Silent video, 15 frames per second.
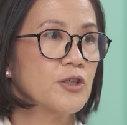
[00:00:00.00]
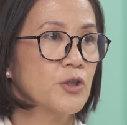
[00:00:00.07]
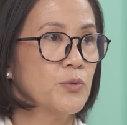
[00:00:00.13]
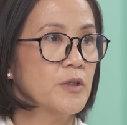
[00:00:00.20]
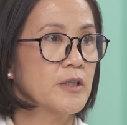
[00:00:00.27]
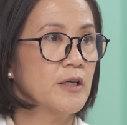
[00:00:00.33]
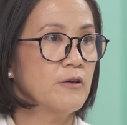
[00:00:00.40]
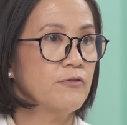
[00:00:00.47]

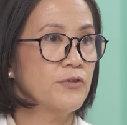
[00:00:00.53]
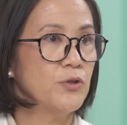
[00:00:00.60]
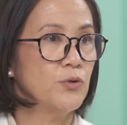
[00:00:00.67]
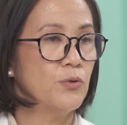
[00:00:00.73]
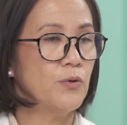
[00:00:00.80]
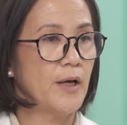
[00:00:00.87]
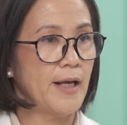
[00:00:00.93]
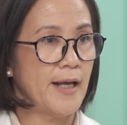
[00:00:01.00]
will give
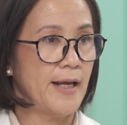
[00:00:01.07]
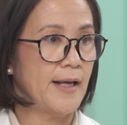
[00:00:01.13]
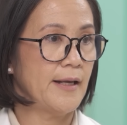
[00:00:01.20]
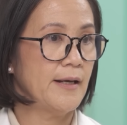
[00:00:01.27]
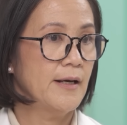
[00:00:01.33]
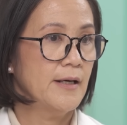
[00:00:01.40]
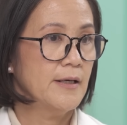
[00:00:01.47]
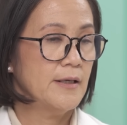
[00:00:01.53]
you
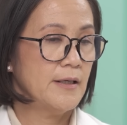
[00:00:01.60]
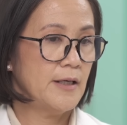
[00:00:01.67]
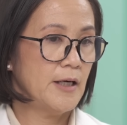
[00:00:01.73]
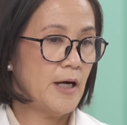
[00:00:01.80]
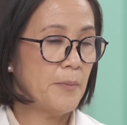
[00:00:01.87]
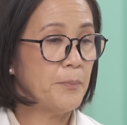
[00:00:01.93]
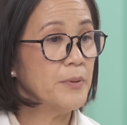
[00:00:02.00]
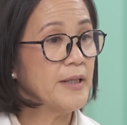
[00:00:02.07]
a
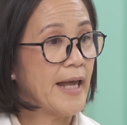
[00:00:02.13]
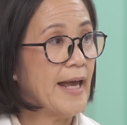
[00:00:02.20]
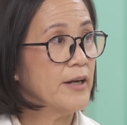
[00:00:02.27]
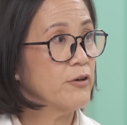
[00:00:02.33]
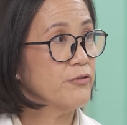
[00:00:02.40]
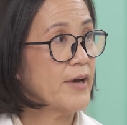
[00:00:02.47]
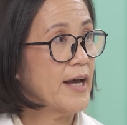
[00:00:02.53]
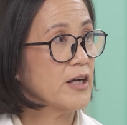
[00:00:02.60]

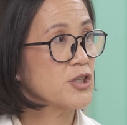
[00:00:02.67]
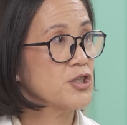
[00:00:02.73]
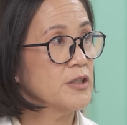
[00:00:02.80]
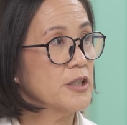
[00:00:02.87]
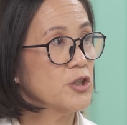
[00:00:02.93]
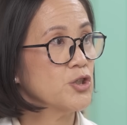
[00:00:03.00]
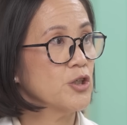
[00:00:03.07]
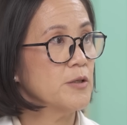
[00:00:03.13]
plan of
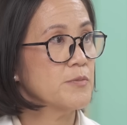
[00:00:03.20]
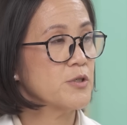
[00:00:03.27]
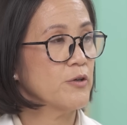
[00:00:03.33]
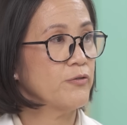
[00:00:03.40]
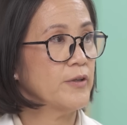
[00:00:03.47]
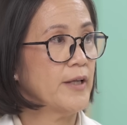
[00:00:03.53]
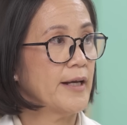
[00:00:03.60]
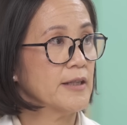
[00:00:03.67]
action in terms
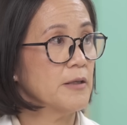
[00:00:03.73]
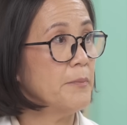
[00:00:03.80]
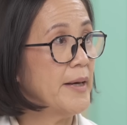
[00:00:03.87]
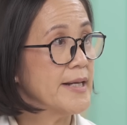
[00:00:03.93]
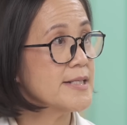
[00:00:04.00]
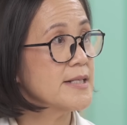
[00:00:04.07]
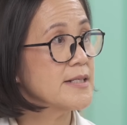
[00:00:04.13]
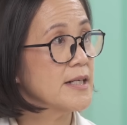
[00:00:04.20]
of like the
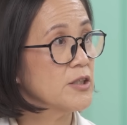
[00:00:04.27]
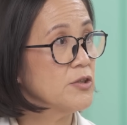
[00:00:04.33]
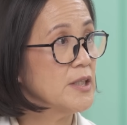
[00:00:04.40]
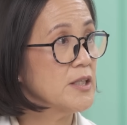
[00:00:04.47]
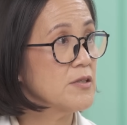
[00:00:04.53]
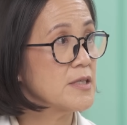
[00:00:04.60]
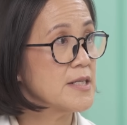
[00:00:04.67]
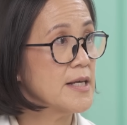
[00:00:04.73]
medicines that you
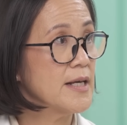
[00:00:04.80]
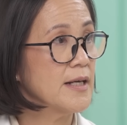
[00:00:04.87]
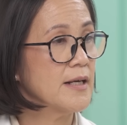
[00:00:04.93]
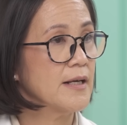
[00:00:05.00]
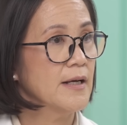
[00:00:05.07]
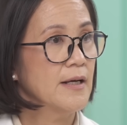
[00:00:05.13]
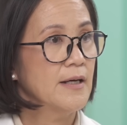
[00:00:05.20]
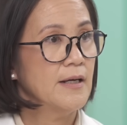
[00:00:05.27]
need to take,
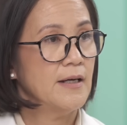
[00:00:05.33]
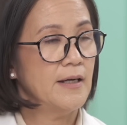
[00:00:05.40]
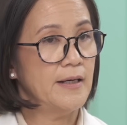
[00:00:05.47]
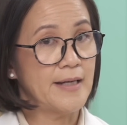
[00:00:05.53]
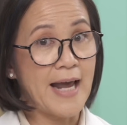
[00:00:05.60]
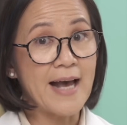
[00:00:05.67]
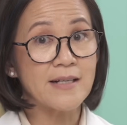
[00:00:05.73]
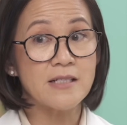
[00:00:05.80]

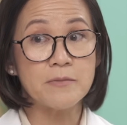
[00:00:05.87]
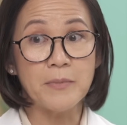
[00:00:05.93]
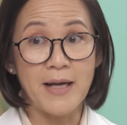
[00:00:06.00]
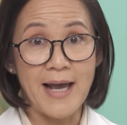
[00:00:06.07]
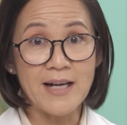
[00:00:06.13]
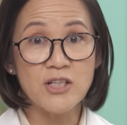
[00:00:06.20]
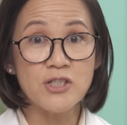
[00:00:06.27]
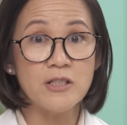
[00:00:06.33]
an asthma
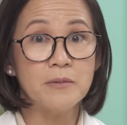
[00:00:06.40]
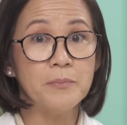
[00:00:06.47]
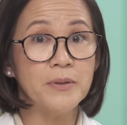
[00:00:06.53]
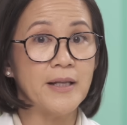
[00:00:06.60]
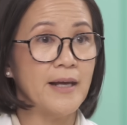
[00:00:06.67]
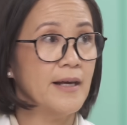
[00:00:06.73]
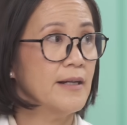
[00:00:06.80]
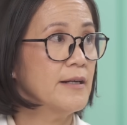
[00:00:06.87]
action
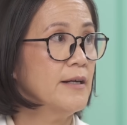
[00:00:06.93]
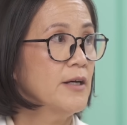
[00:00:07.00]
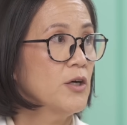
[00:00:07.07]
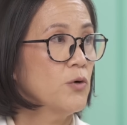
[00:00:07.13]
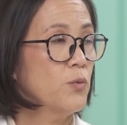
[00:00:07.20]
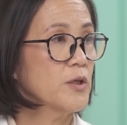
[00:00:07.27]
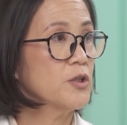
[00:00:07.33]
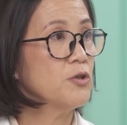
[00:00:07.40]
plan,
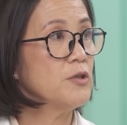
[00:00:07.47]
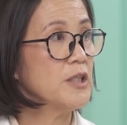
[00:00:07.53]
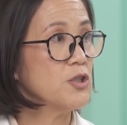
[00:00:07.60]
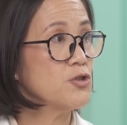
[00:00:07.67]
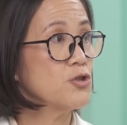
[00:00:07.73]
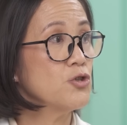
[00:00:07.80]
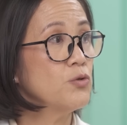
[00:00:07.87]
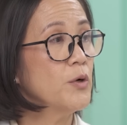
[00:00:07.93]
what do you need
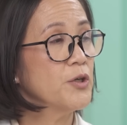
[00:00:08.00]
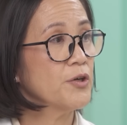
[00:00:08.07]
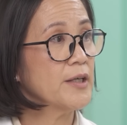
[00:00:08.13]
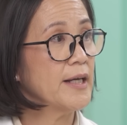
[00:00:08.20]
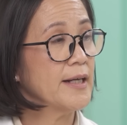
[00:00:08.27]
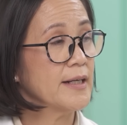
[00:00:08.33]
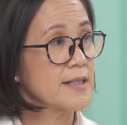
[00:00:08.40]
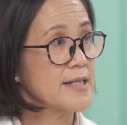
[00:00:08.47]
to do when you're
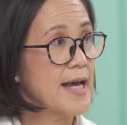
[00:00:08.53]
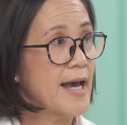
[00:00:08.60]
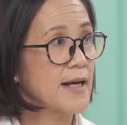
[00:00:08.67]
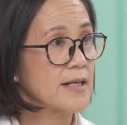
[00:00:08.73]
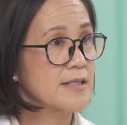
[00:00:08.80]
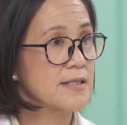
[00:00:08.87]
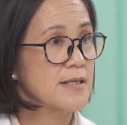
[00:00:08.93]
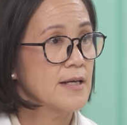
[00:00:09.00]
getting
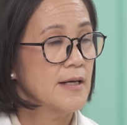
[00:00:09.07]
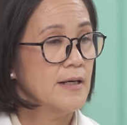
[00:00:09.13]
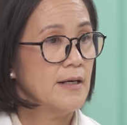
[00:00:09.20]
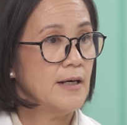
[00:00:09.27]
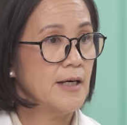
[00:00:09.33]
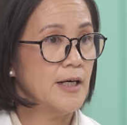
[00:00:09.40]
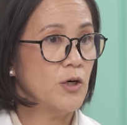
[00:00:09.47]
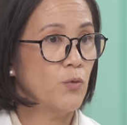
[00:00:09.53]
attacks,
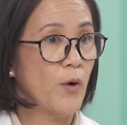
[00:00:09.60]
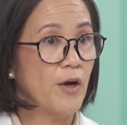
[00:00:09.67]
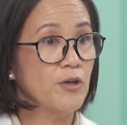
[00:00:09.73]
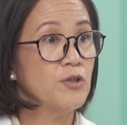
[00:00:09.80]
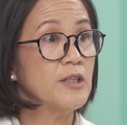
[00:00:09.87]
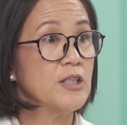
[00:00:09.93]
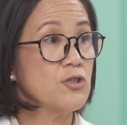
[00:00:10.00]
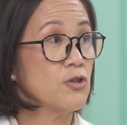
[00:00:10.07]
where
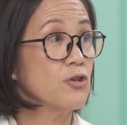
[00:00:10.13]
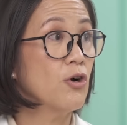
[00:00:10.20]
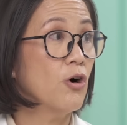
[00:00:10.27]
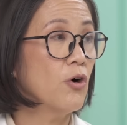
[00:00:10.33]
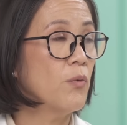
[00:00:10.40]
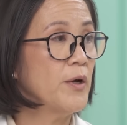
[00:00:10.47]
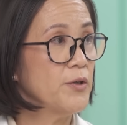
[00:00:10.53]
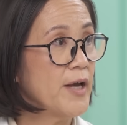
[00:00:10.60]
you need to
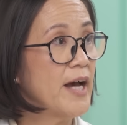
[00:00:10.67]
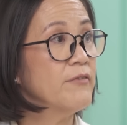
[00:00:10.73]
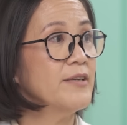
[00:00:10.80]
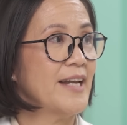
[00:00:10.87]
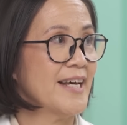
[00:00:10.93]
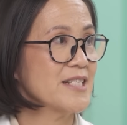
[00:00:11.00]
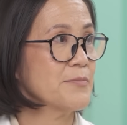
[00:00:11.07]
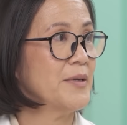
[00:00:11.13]
go when you have
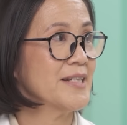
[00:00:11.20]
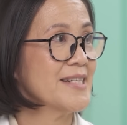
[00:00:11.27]
an asthma